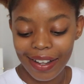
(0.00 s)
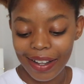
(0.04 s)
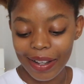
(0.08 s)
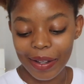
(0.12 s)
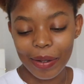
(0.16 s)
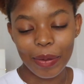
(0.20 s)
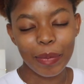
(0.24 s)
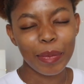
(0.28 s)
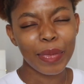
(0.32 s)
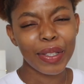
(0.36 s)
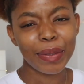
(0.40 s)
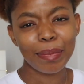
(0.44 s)

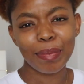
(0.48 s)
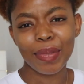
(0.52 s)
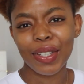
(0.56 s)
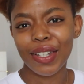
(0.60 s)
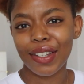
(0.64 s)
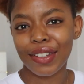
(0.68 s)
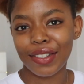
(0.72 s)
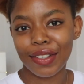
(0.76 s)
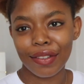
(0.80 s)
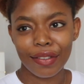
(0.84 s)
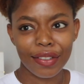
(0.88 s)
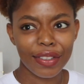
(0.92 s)
But
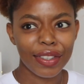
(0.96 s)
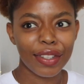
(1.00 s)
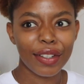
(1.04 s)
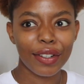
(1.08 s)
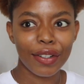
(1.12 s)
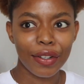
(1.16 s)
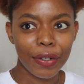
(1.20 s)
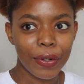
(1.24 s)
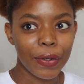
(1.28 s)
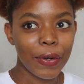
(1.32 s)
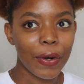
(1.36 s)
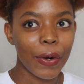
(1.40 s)
because of the
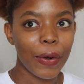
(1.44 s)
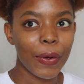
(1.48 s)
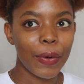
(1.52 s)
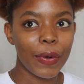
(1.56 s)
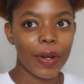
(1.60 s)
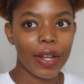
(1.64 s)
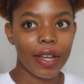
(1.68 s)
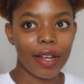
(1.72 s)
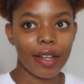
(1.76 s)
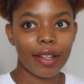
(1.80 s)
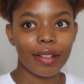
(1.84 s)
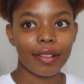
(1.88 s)

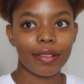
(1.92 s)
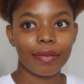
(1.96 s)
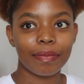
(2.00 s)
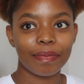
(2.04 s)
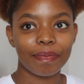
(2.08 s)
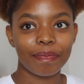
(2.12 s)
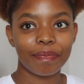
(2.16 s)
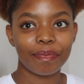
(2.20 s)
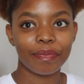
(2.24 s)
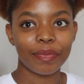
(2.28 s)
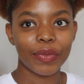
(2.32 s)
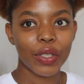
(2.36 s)
corona
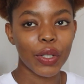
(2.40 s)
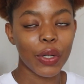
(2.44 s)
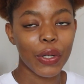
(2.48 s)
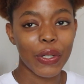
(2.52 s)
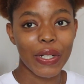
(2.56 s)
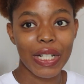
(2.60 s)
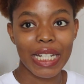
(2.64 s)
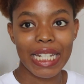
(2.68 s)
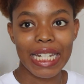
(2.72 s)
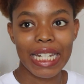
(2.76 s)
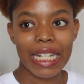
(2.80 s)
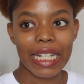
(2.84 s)

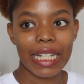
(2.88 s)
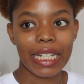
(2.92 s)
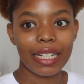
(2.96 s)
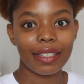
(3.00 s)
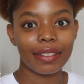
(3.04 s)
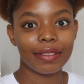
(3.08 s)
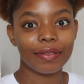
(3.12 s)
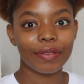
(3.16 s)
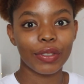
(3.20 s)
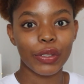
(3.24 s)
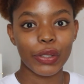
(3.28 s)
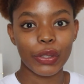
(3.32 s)

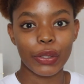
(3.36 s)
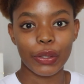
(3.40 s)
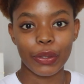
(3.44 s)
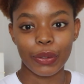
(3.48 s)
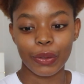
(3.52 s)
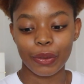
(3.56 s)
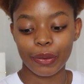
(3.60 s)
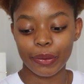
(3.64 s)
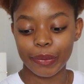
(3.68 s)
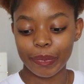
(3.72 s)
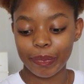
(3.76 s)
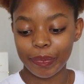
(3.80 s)
quarantine,
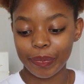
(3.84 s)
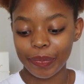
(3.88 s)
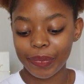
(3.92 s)
so